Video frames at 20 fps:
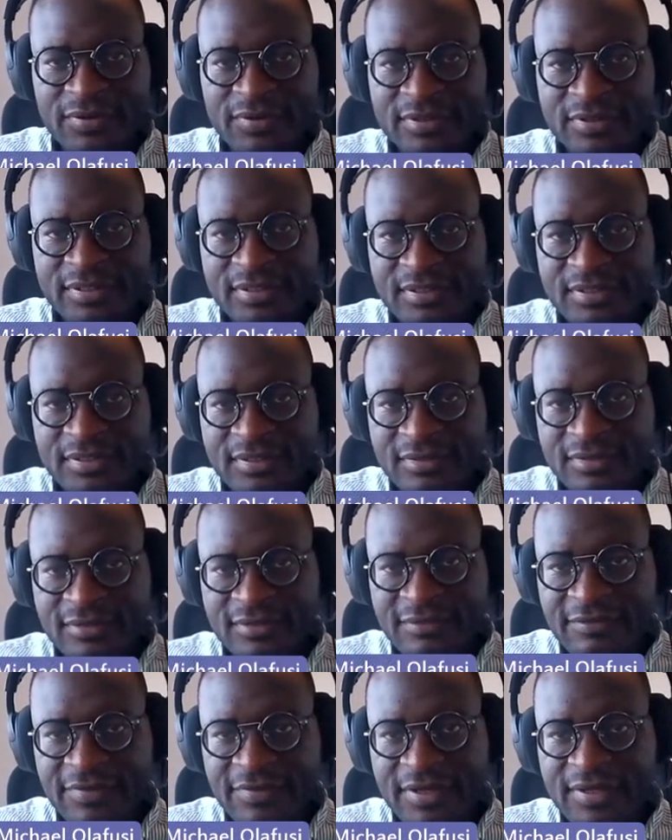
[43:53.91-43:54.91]
us
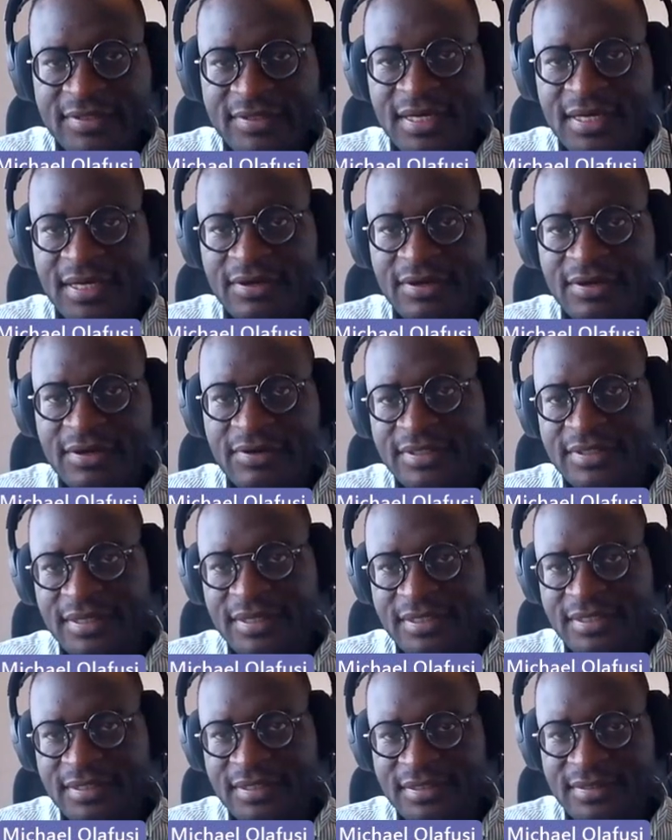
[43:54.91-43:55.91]
filter
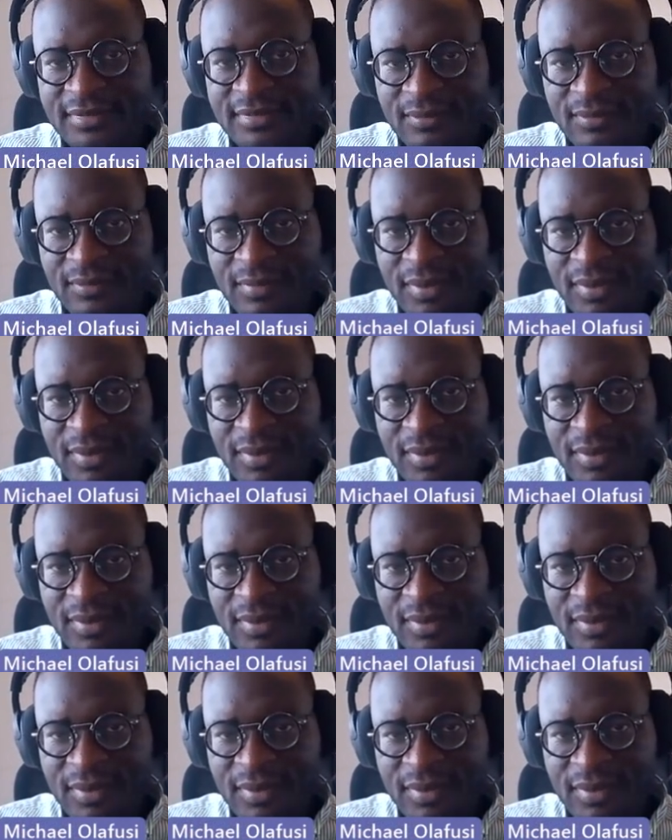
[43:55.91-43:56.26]
context.